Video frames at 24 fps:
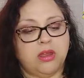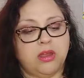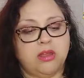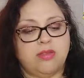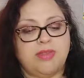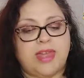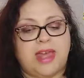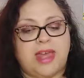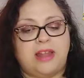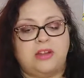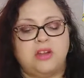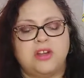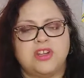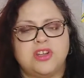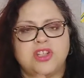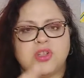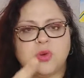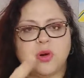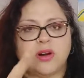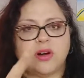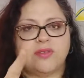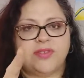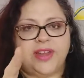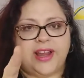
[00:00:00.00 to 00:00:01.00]
that looks
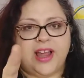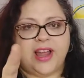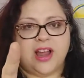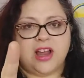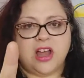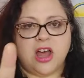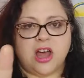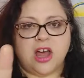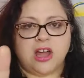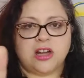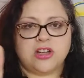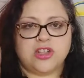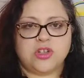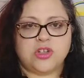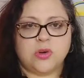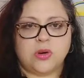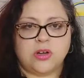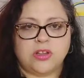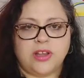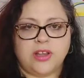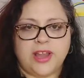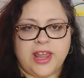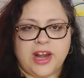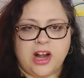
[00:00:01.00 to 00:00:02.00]
sort of like a
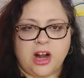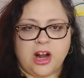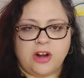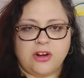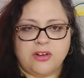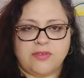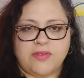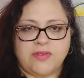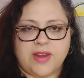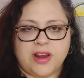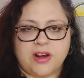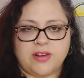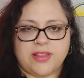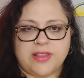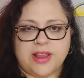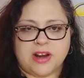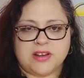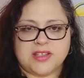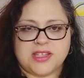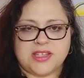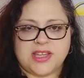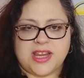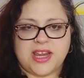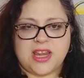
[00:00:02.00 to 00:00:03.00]
contour. Look at it on your finger
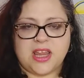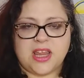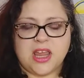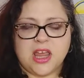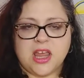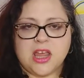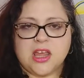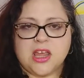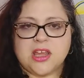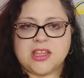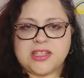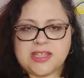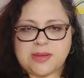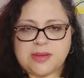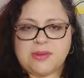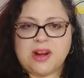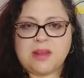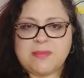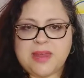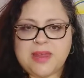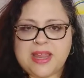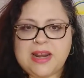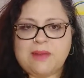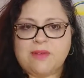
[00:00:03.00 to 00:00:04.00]
there. See, See what
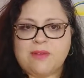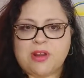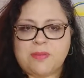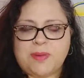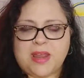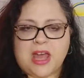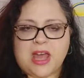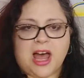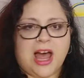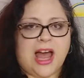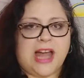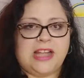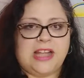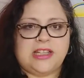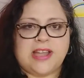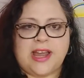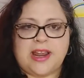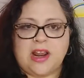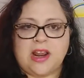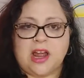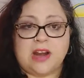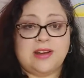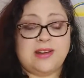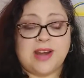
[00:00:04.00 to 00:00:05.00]
I mean? It would be a
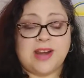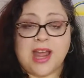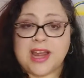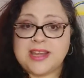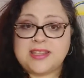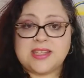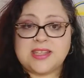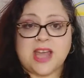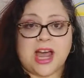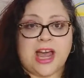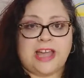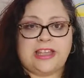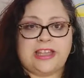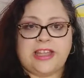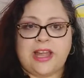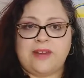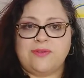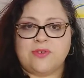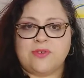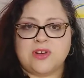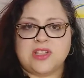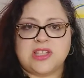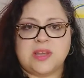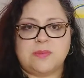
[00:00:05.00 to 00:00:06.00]
highlight, a nice highlight
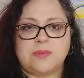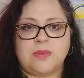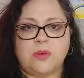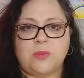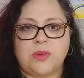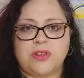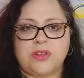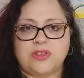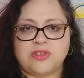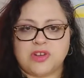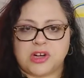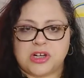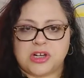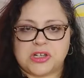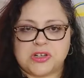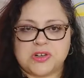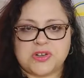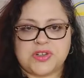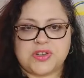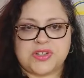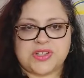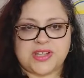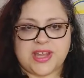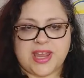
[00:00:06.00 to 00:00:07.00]
for someone with darker
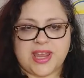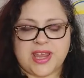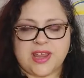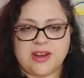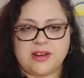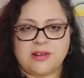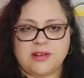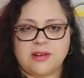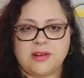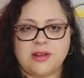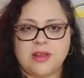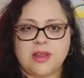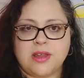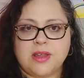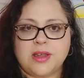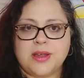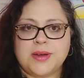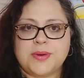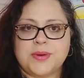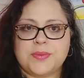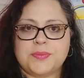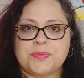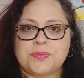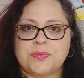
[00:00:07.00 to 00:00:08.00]
skin.
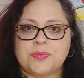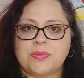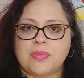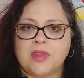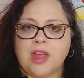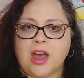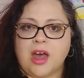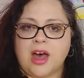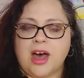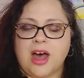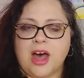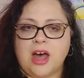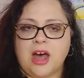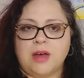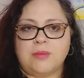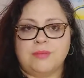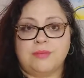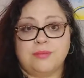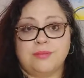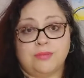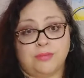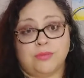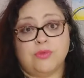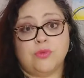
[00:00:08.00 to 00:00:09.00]

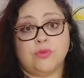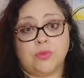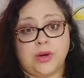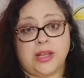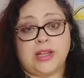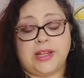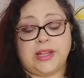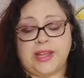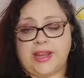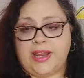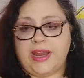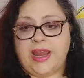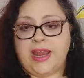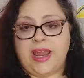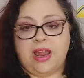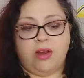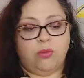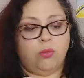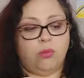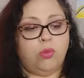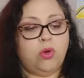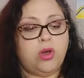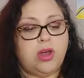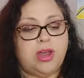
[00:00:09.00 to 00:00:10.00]
Um, really,
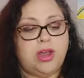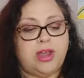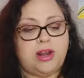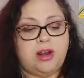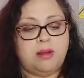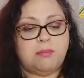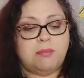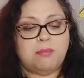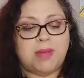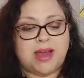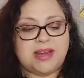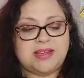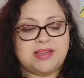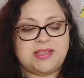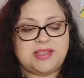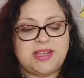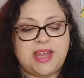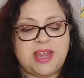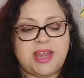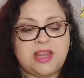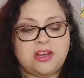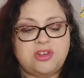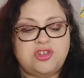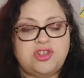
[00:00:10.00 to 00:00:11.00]
it would. My
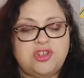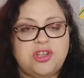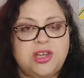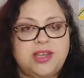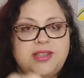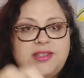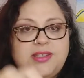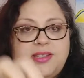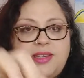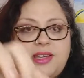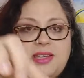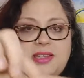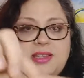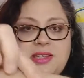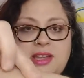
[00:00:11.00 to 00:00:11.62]
skin just does